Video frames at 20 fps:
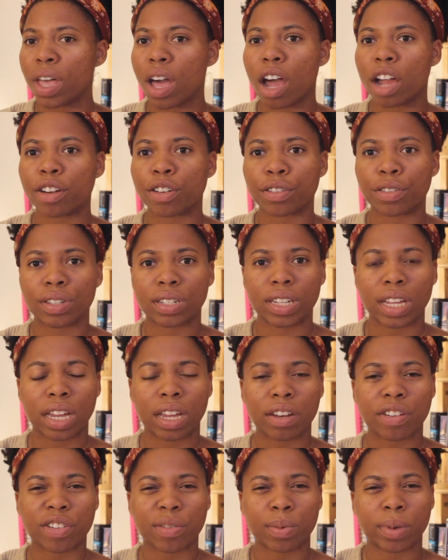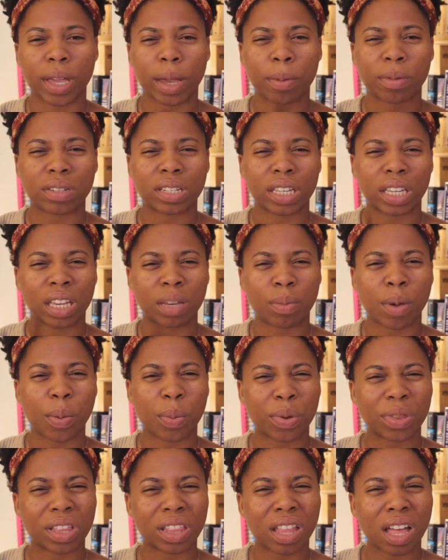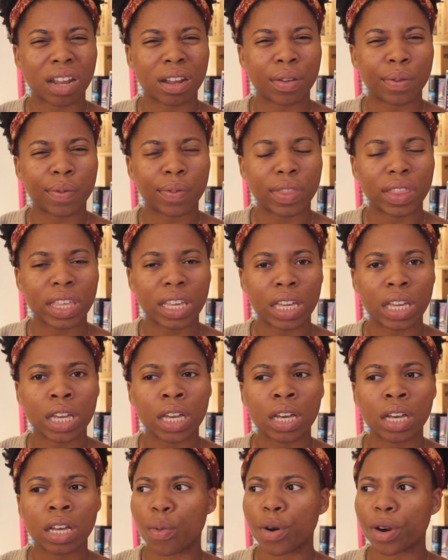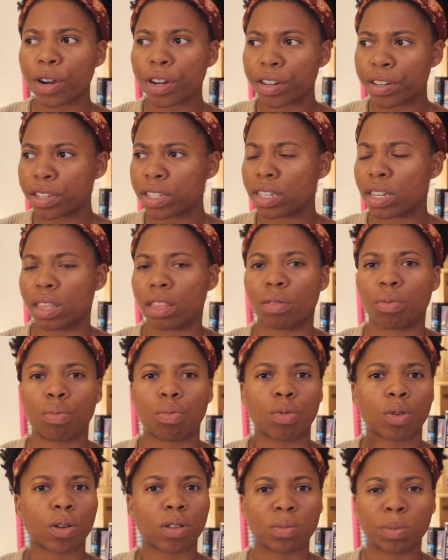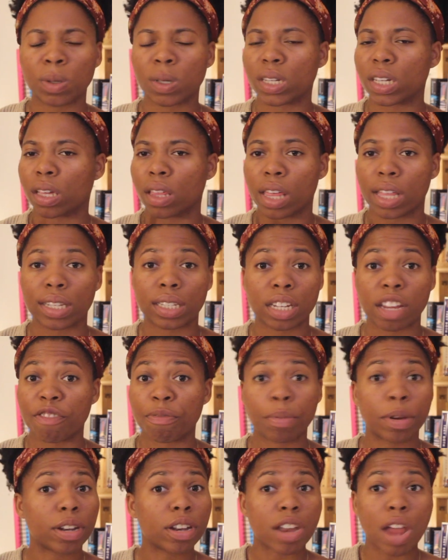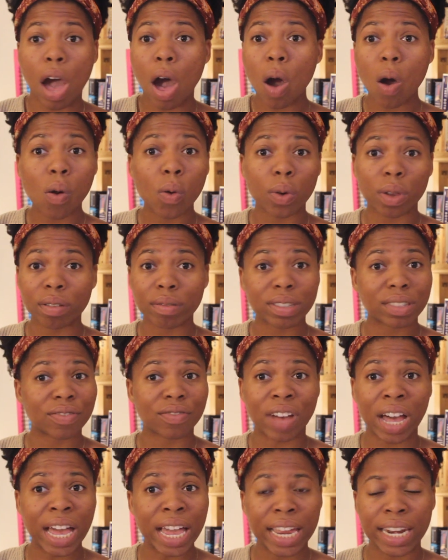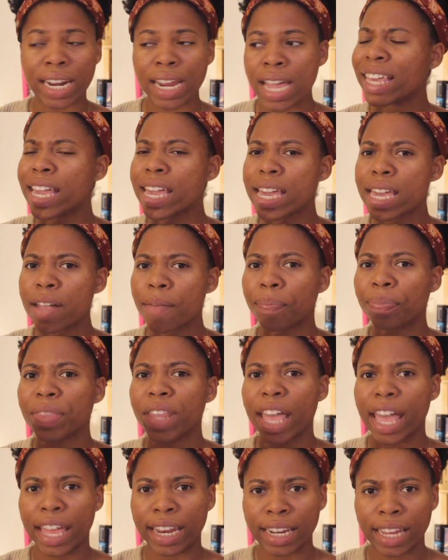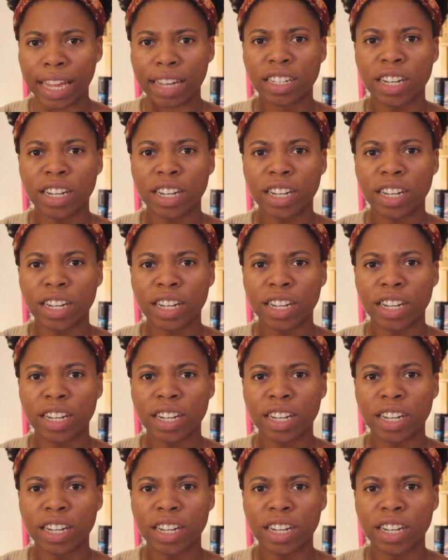understand or be able to keep up with a lot of the words and the world building, all that stuff, but no, it was fine. I think N.K.